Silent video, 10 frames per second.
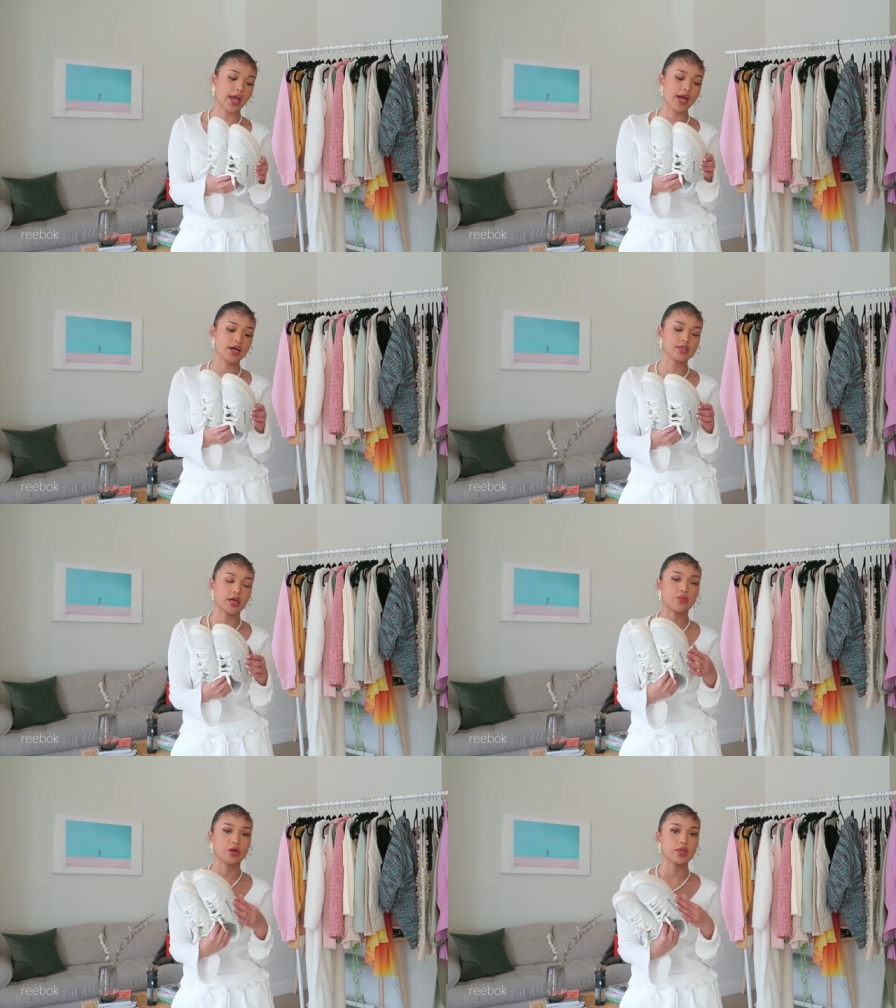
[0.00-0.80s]
and
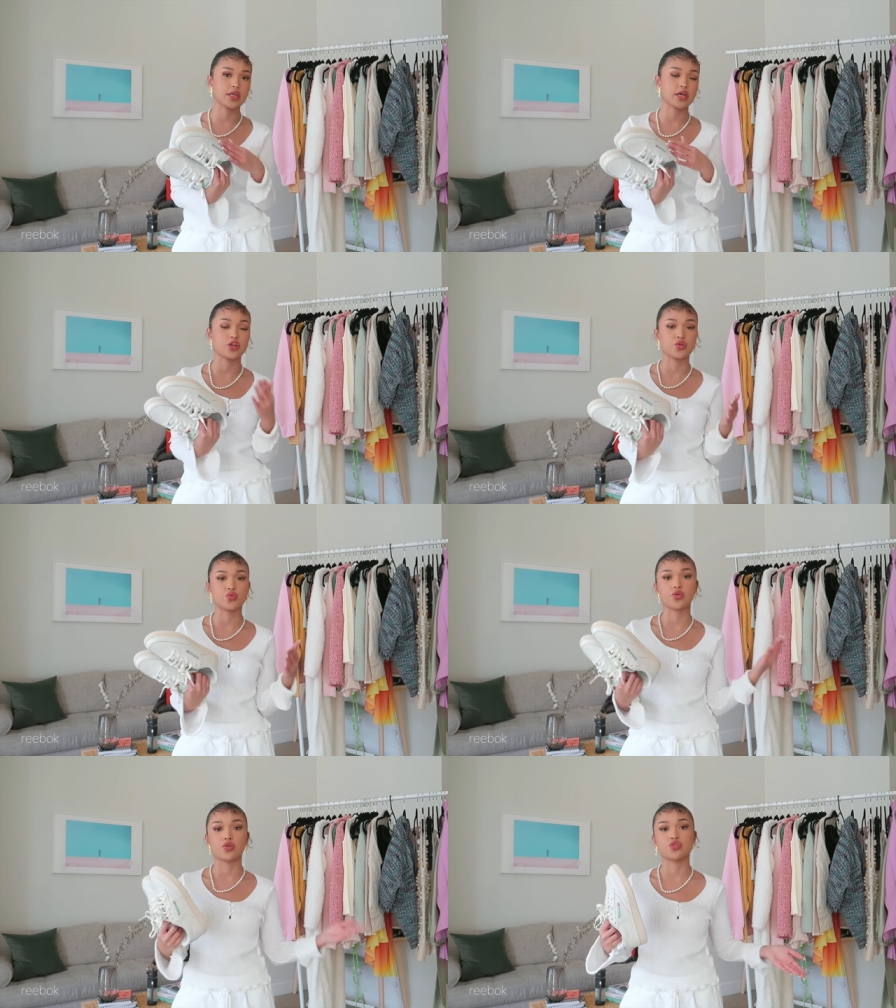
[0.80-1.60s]
I wanted like a new
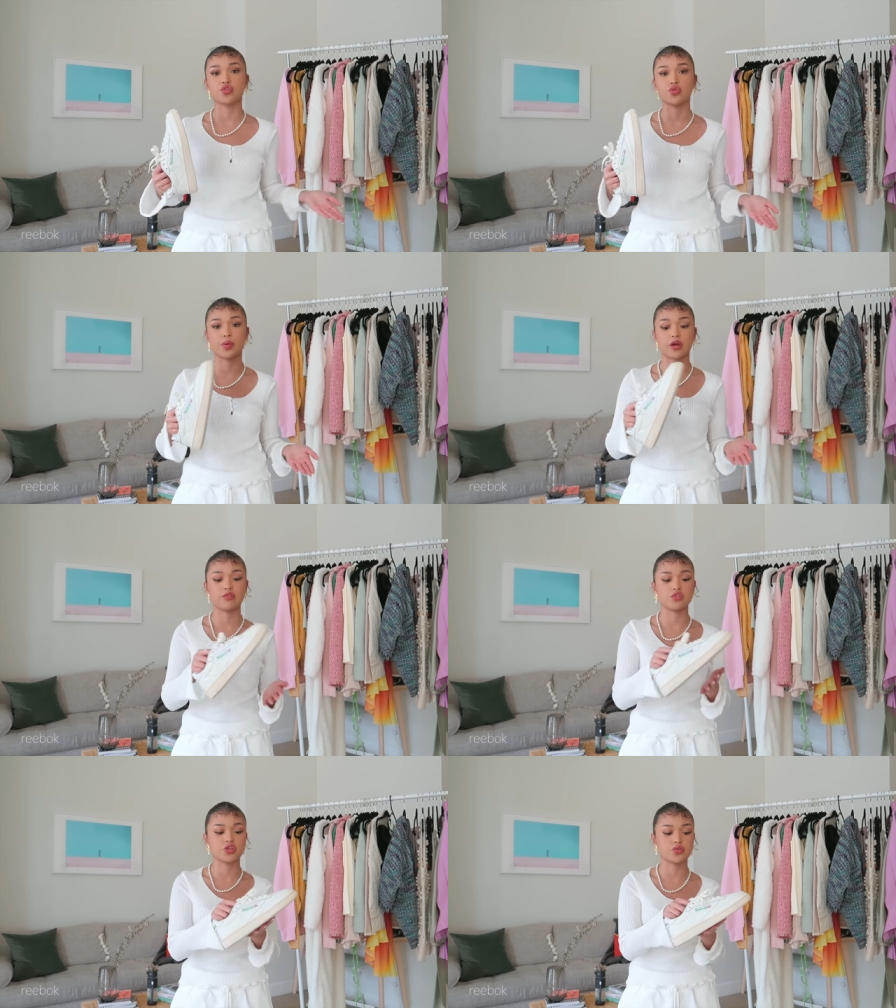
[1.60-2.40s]
go-to pair
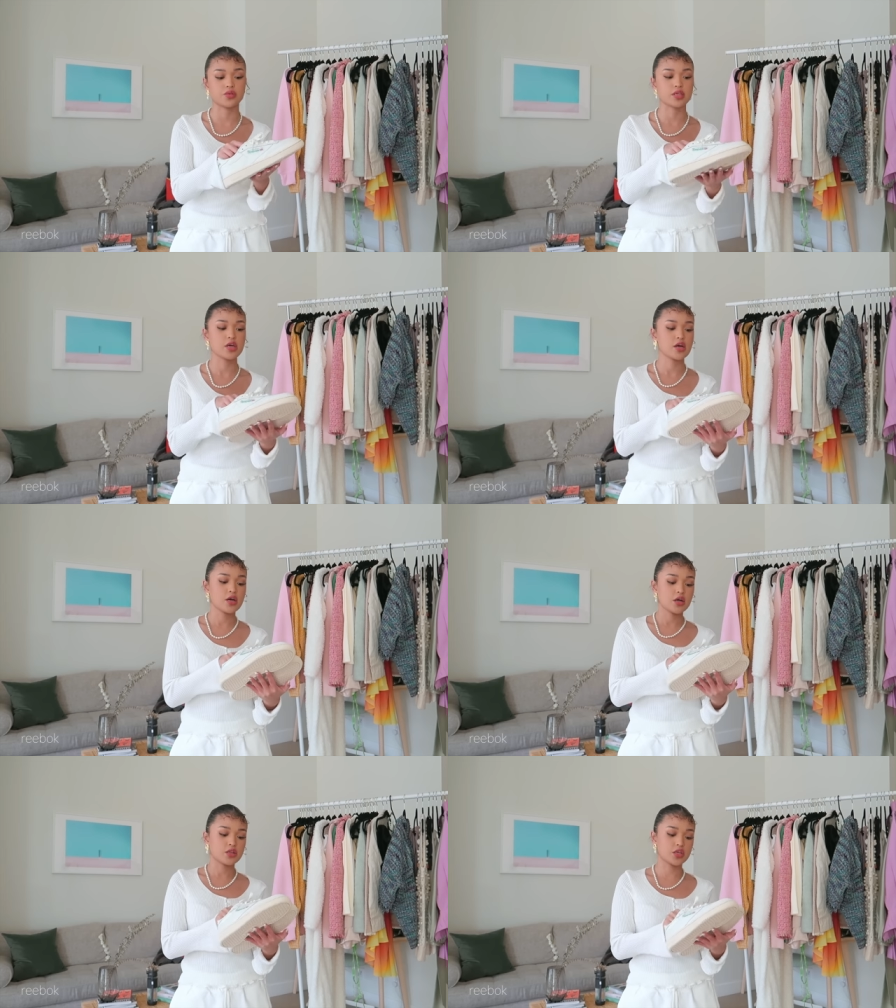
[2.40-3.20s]
of shoes
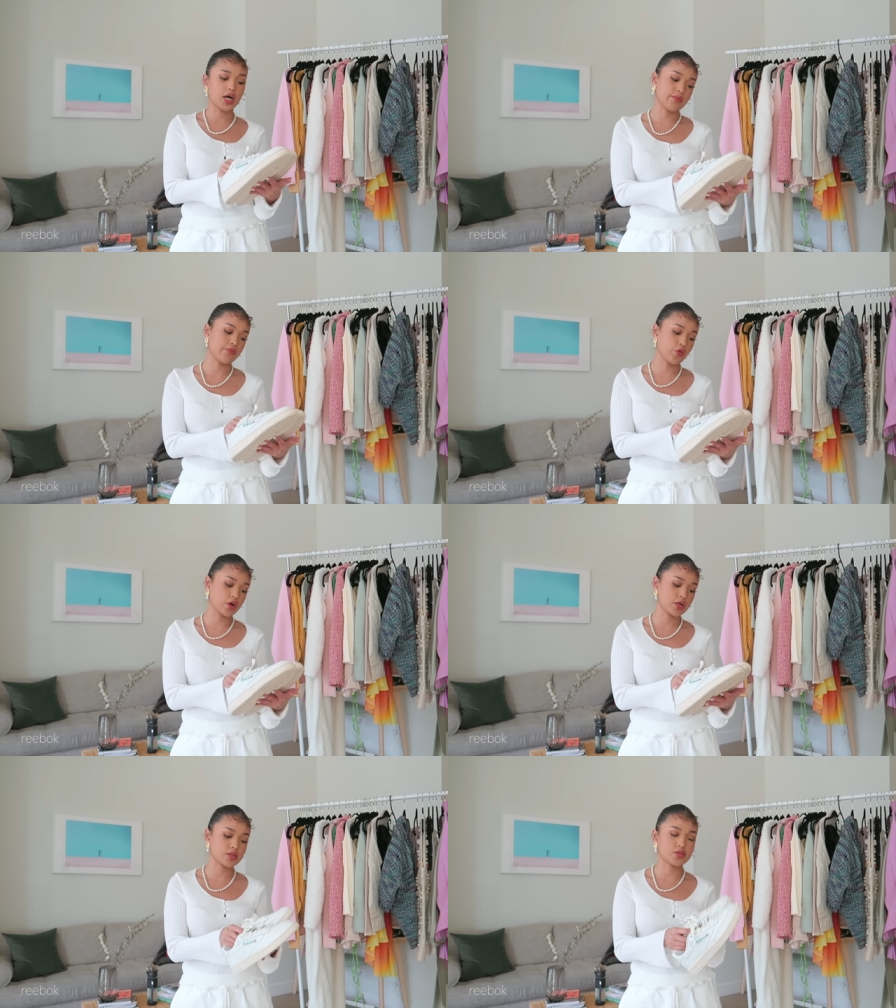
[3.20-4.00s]
to opt
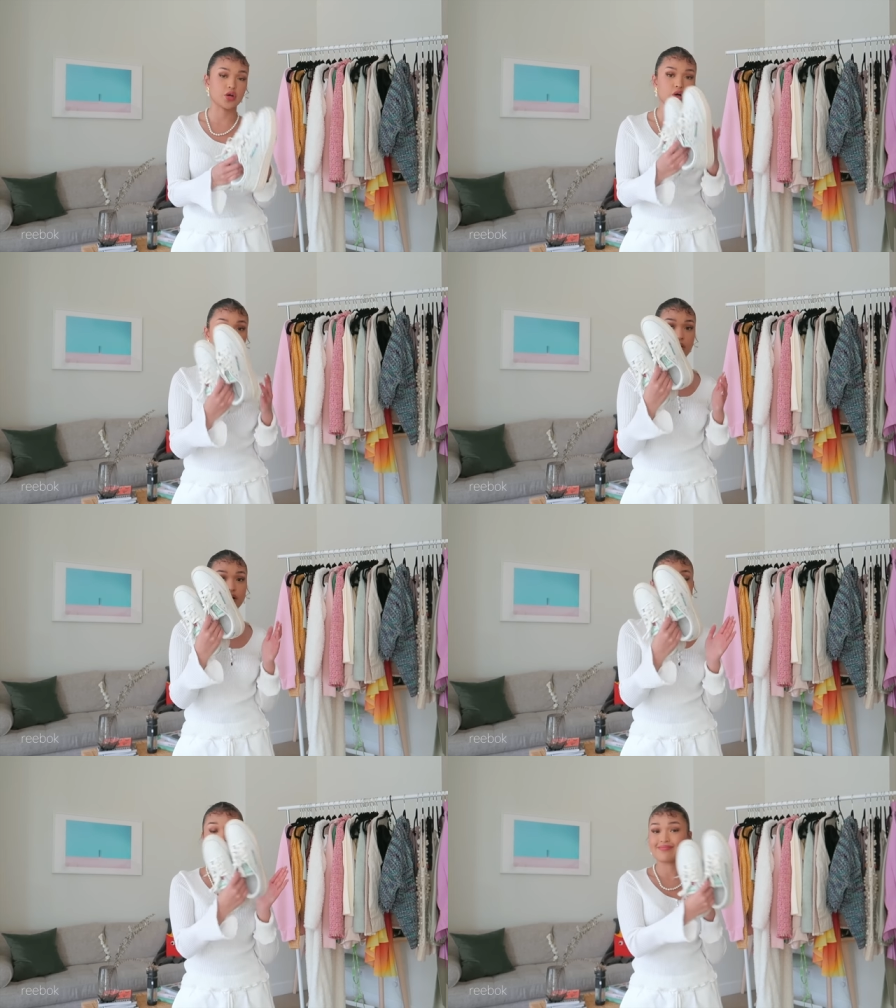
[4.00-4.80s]
for.
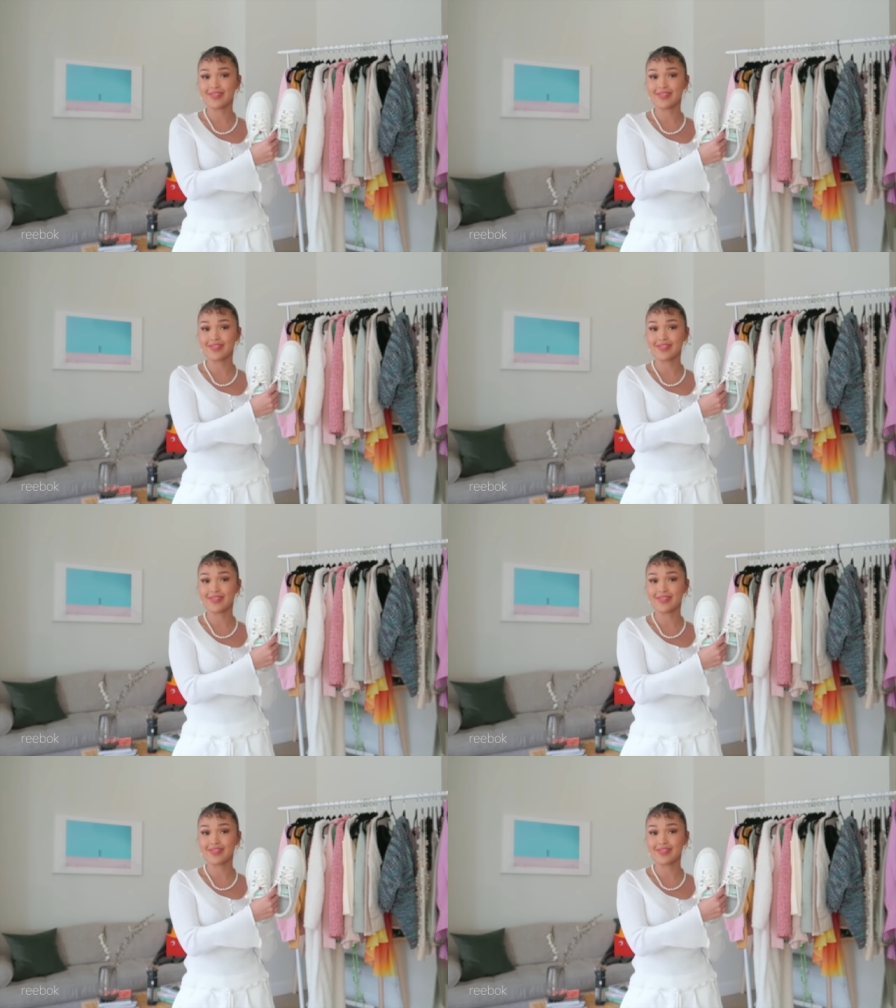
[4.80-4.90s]
So